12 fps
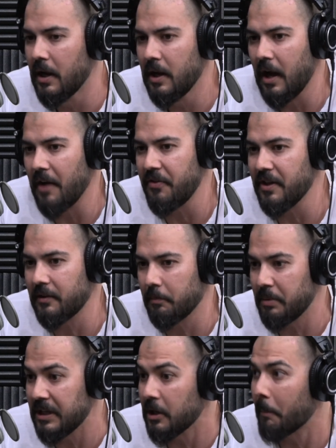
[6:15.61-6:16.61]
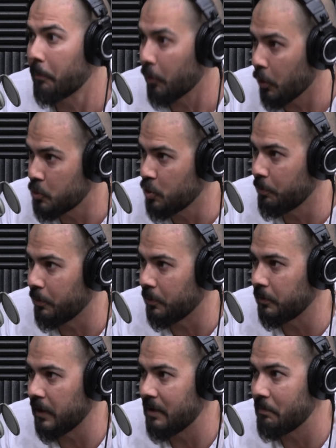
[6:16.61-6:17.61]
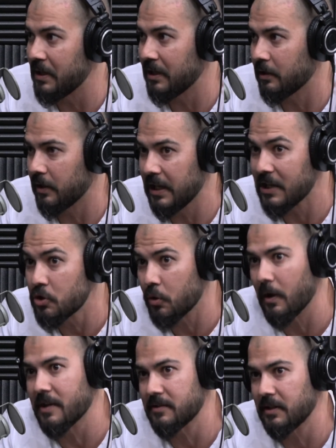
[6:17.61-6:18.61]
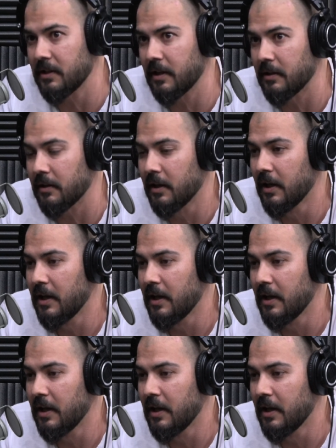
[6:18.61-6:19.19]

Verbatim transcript: I think being approachable and being interested and